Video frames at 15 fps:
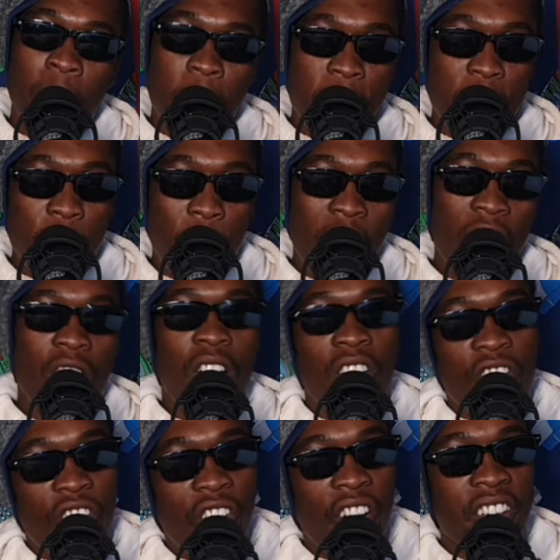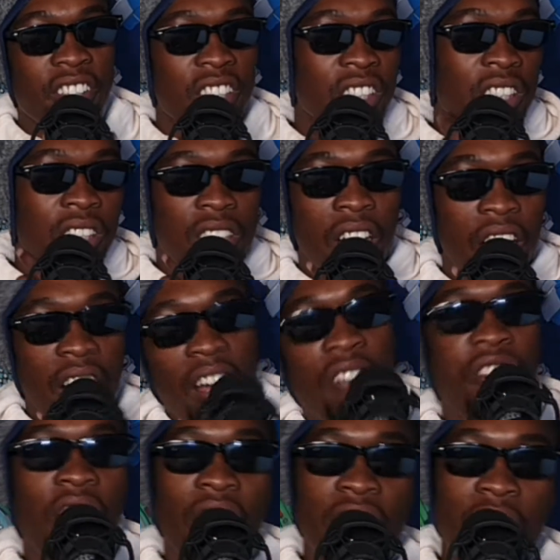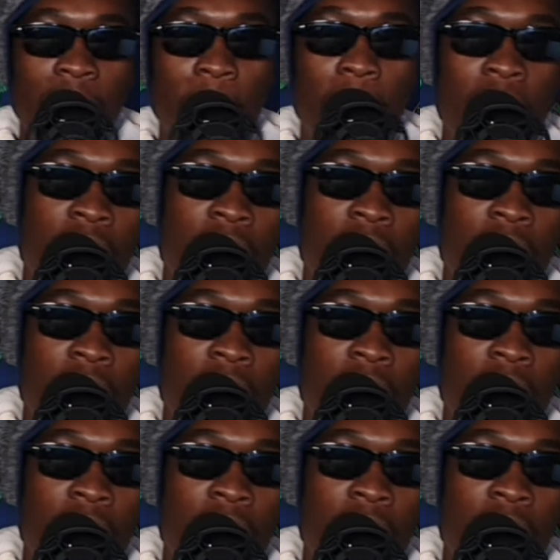Meanwhile, your voice is kind of fucked up.